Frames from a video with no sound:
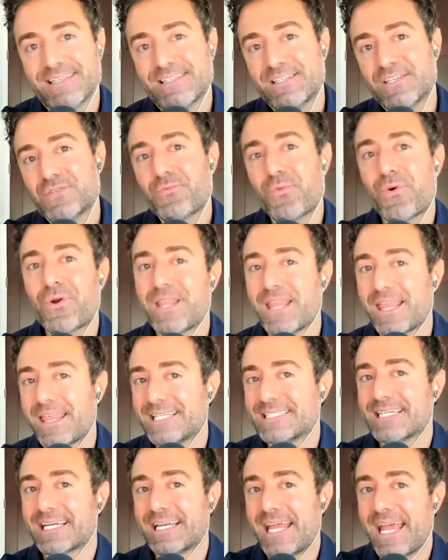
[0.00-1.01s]
this is one of the
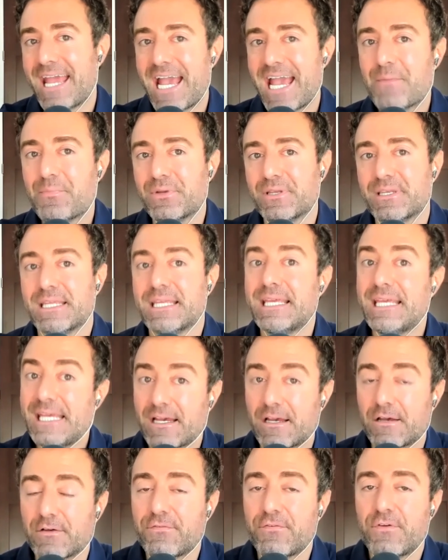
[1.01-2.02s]
things that can happen
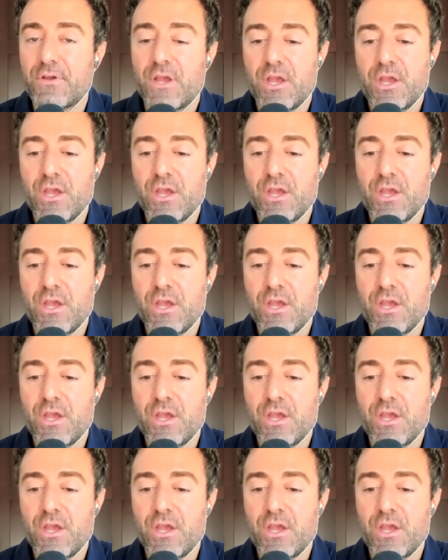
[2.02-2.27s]
if